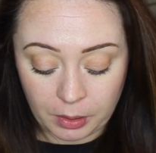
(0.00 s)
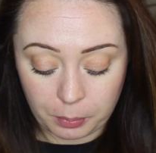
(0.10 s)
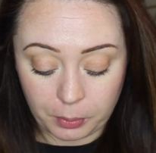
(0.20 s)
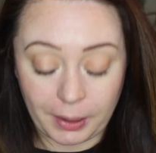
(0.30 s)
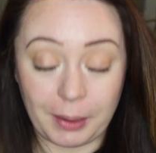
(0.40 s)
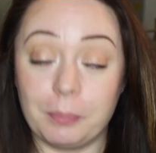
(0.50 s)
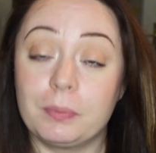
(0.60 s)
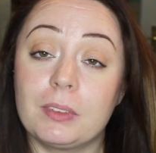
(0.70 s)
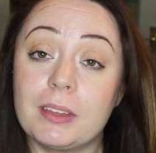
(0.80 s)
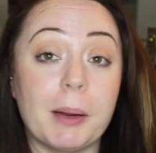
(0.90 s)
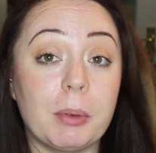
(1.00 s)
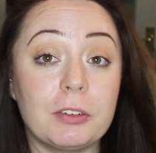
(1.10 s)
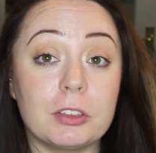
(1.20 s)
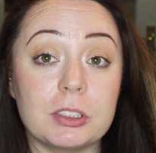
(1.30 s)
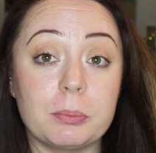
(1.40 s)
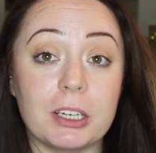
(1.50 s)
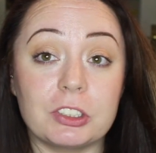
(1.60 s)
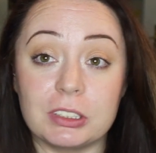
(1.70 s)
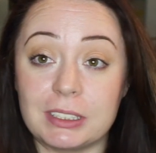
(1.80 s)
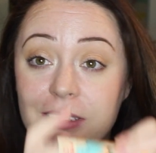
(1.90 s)
But they're my first
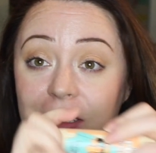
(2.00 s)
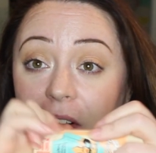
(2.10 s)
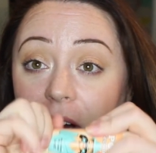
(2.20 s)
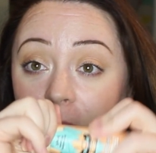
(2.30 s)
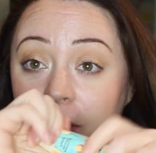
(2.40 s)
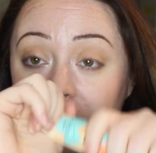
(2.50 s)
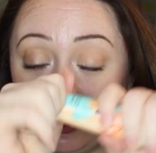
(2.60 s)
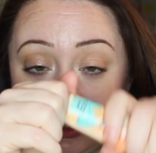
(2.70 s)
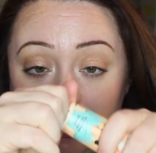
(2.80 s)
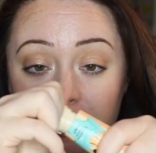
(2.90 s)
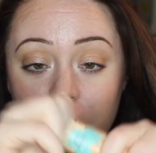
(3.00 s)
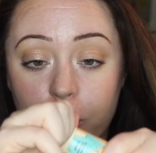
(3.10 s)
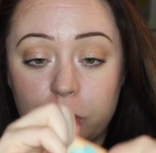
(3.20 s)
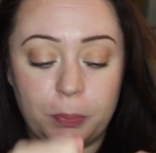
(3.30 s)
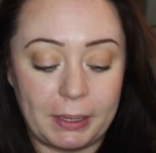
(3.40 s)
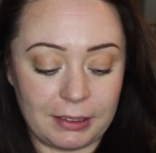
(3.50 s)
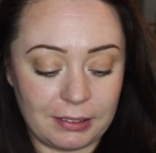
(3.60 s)
impressions. Sorry, I'm at the trying to put the brush back